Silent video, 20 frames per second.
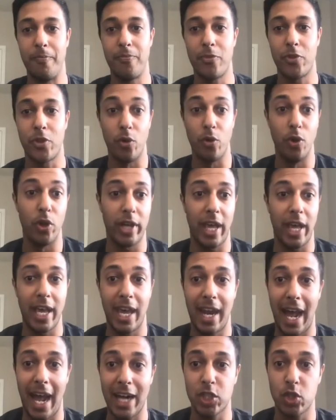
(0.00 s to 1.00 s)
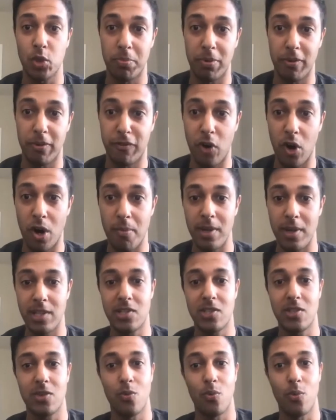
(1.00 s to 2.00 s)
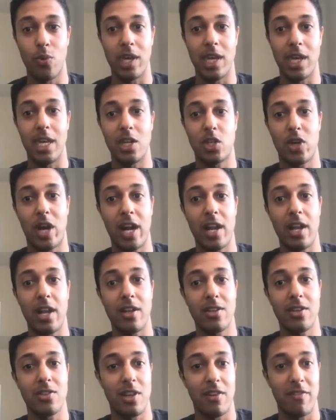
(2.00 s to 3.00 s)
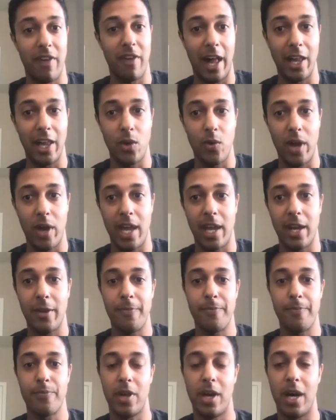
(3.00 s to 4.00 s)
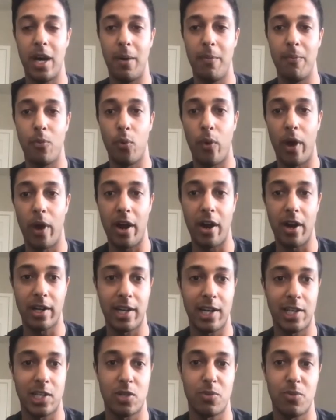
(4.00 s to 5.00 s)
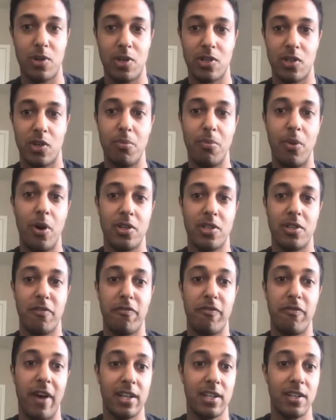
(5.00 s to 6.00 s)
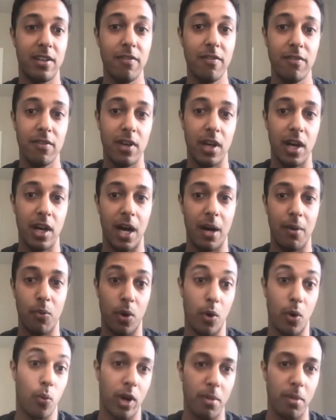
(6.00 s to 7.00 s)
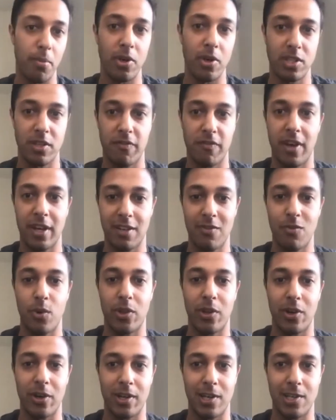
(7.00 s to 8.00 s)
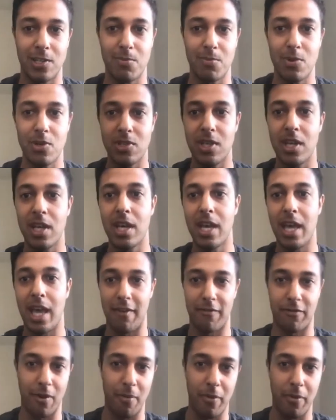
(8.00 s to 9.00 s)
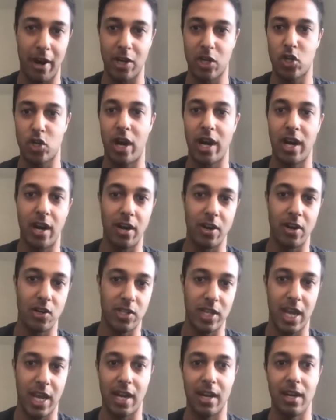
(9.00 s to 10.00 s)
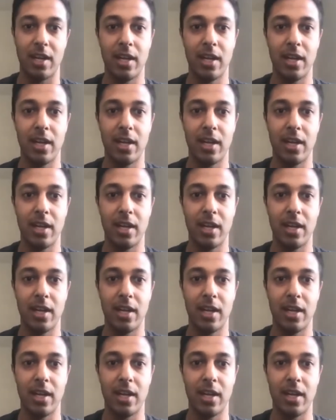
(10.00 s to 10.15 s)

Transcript: looking at actual performance. We try to evaluate where our customers are most effective, where we're most effective with our customers, and from there try to understand